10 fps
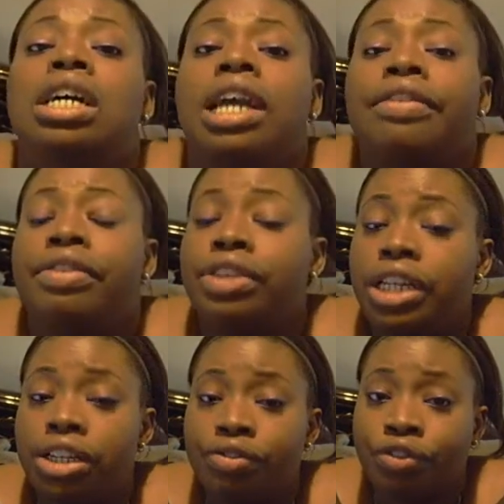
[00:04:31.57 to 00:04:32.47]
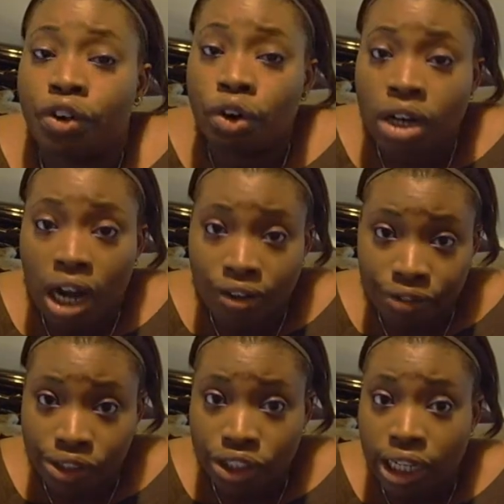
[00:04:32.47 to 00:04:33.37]
if you need full
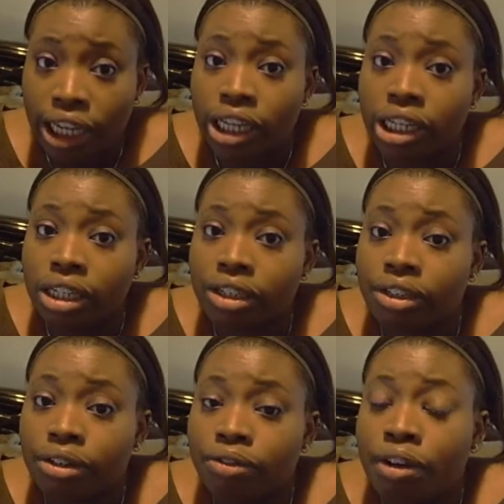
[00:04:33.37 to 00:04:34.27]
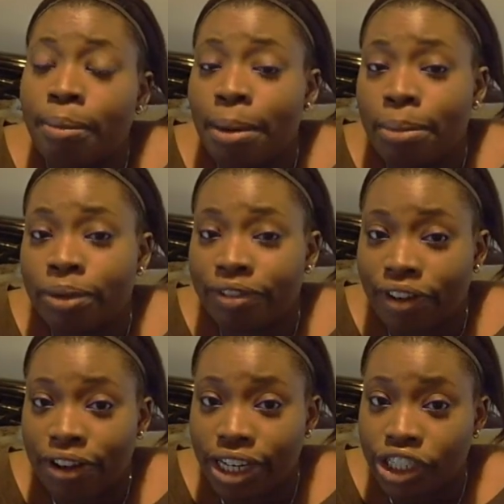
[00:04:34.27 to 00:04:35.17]
coverage, like, remember with
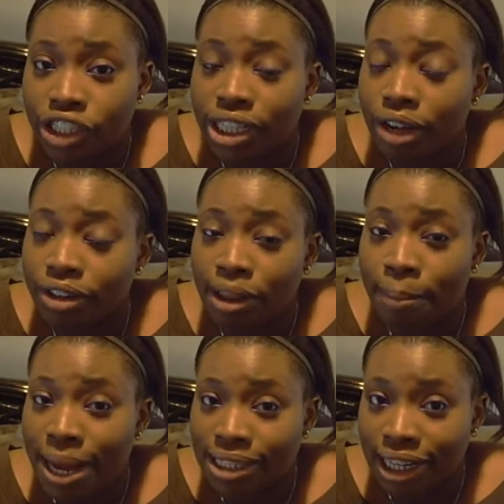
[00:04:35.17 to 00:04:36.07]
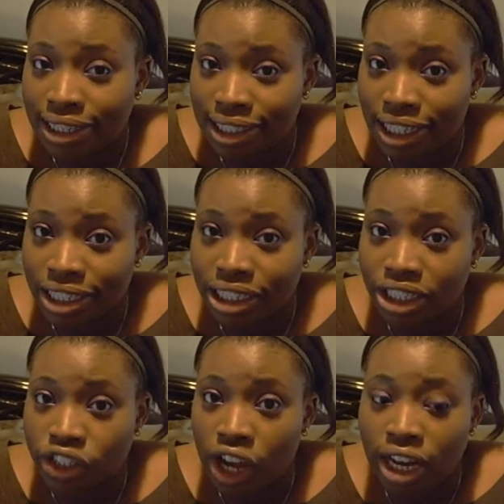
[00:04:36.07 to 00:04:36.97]
foundation, it's not the best idea to
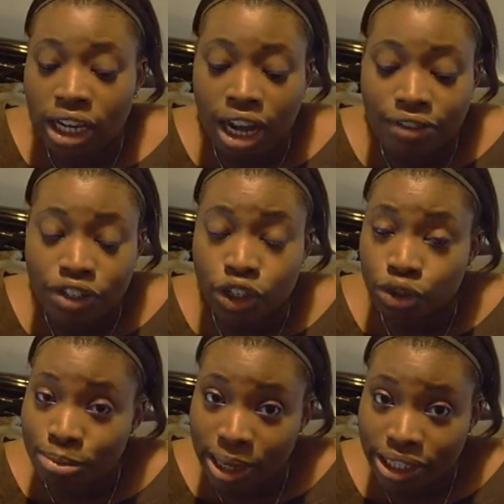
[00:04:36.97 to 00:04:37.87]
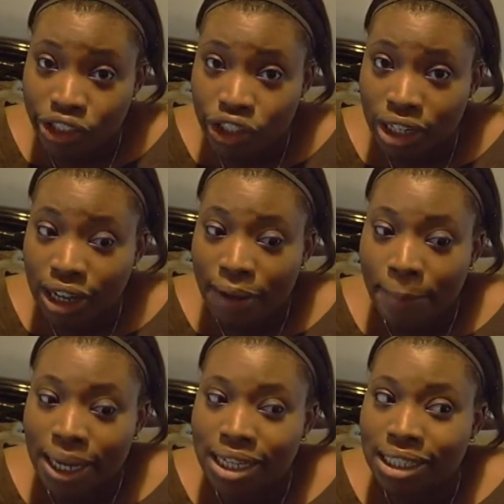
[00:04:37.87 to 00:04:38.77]
try to cover too much
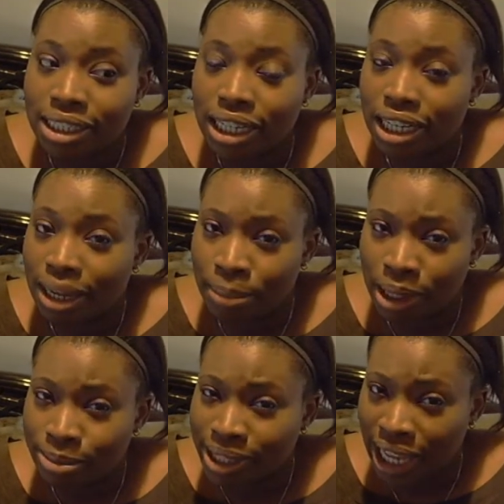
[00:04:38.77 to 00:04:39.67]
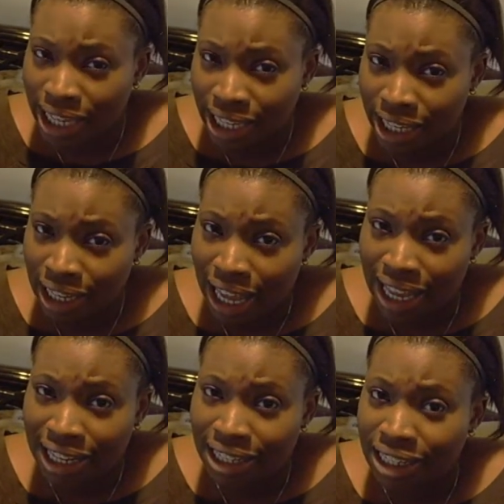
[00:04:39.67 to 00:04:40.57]
because it becomes cakey
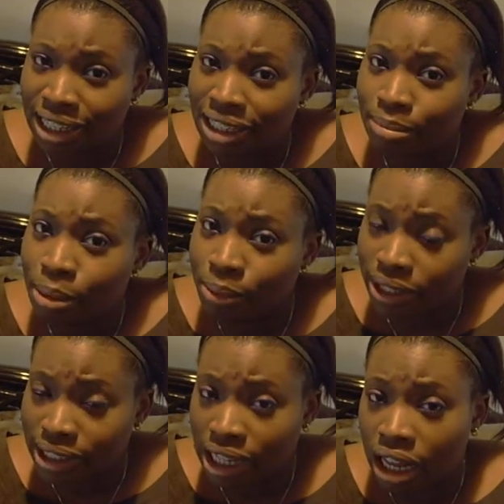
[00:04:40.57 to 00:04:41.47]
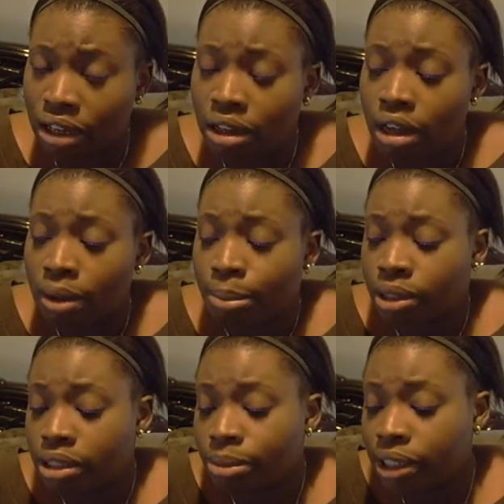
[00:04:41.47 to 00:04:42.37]
and people could tell.
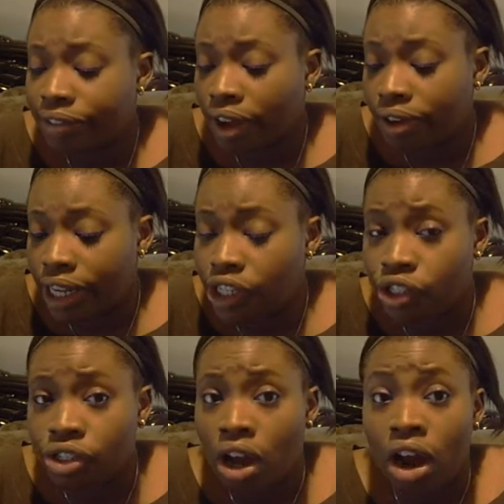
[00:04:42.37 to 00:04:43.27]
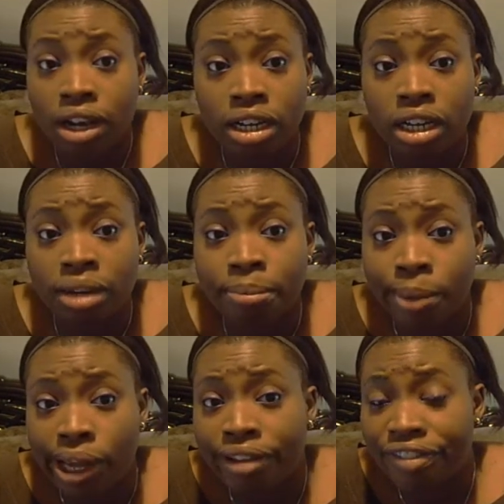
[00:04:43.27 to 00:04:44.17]
But some good foundations are the
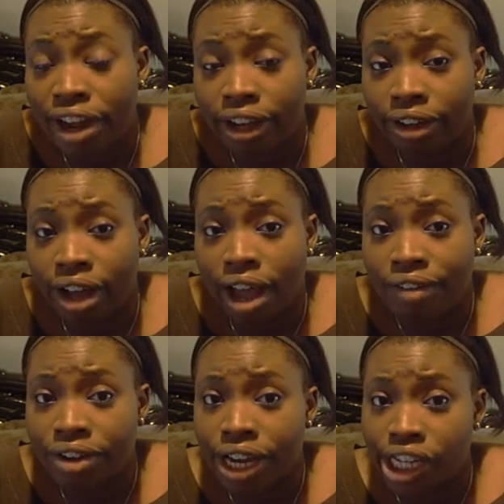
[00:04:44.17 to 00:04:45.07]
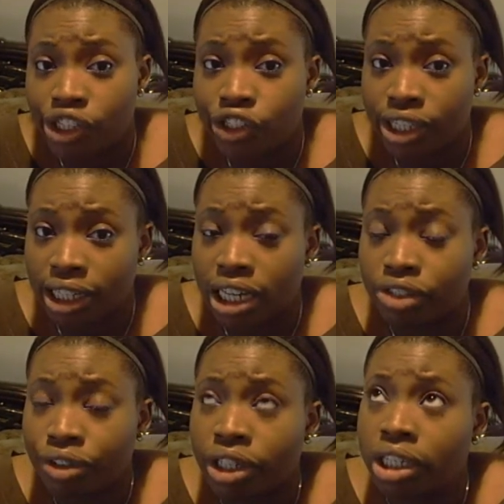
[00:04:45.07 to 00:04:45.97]
Makeup Forever HD.
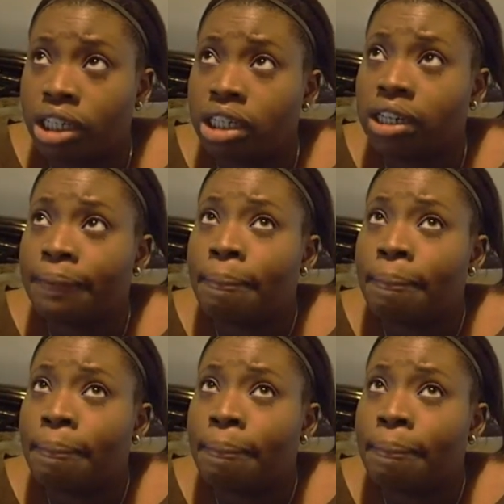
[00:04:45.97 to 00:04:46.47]
That's really good.